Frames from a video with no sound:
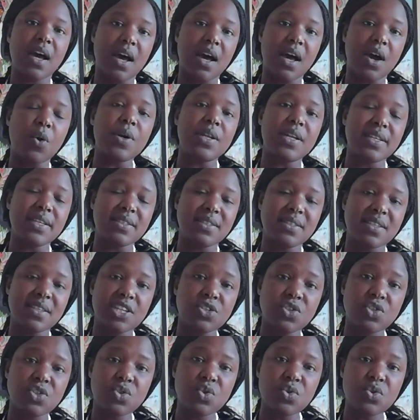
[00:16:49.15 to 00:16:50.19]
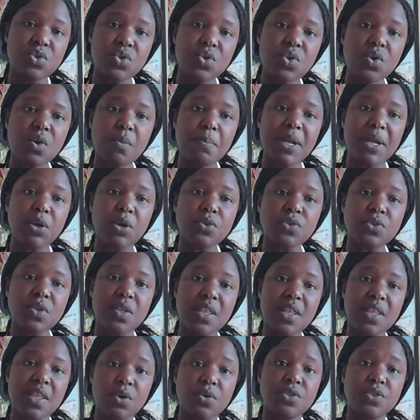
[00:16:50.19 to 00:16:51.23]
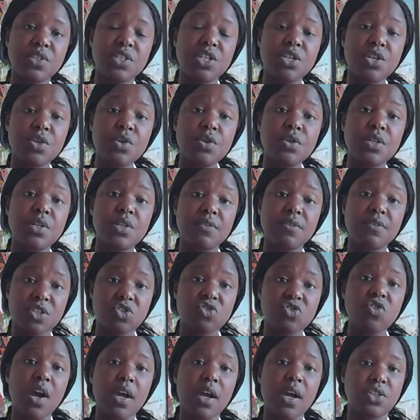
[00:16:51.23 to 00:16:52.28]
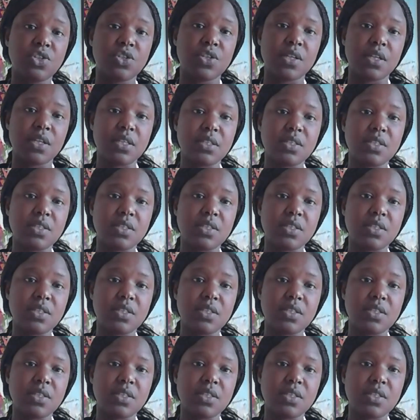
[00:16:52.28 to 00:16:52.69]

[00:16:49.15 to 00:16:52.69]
organizations to do, but also their constitutive structure.